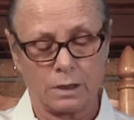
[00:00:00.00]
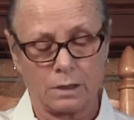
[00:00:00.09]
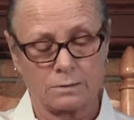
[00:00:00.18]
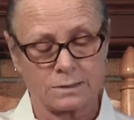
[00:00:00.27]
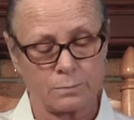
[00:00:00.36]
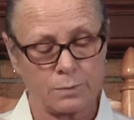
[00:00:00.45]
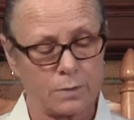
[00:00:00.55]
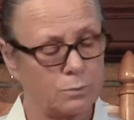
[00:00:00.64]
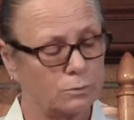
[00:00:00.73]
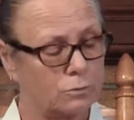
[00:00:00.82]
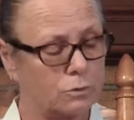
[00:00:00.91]
some
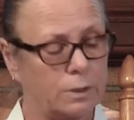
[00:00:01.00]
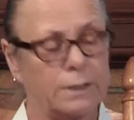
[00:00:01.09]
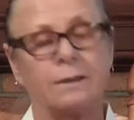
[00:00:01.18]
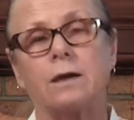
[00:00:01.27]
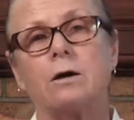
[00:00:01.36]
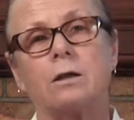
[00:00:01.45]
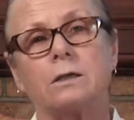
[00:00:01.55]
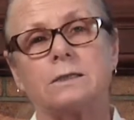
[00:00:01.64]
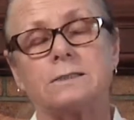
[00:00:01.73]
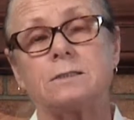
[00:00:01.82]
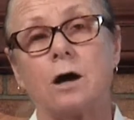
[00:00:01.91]
people do it and they call it
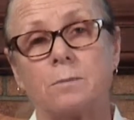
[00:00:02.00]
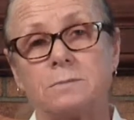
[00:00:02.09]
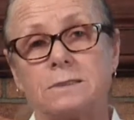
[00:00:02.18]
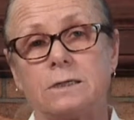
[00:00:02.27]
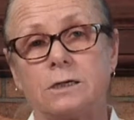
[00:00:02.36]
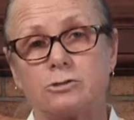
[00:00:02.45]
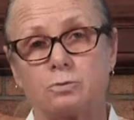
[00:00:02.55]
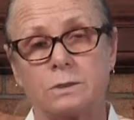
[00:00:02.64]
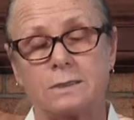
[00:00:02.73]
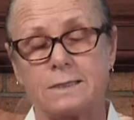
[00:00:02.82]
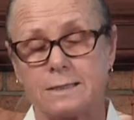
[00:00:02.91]
a top stitch.
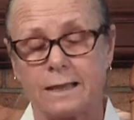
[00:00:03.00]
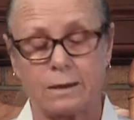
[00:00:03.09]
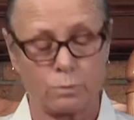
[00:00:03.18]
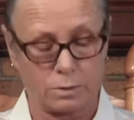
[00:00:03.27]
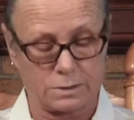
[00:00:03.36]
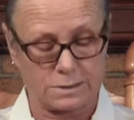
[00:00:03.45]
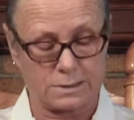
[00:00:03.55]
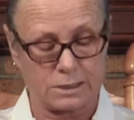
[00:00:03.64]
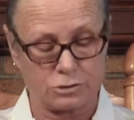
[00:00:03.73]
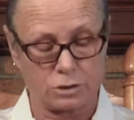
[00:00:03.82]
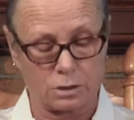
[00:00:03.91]
They would
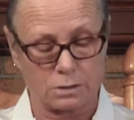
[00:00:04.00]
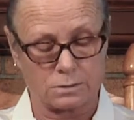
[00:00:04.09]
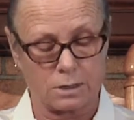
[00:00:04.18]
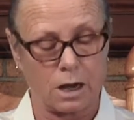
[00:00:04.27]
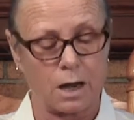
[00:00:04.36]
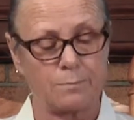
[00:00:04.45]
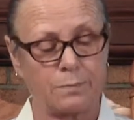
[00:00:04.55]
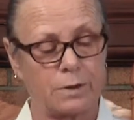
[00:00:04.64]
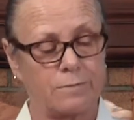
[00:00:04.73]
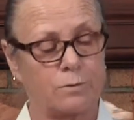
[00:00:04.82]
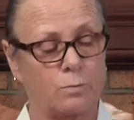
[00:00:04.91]
stitch it on top
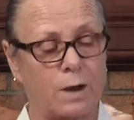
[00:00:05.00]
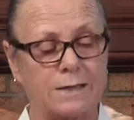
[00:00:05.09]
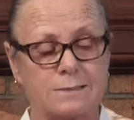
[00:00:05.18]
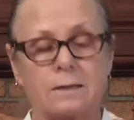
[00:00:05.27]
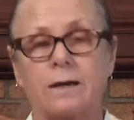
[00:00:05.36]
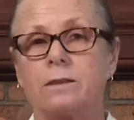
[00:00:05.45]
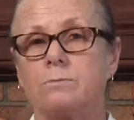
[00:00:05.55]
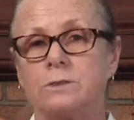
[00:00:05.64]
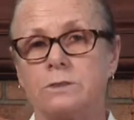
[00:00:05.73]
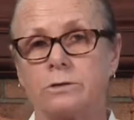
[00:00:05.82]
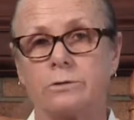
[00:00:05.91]
of the right side of the
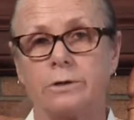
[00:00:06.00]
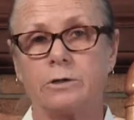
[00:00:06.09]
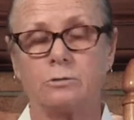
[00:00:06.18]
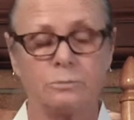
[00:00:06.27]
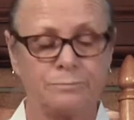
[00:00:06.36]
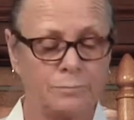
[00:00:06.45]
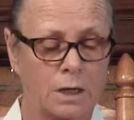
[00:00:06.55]
material.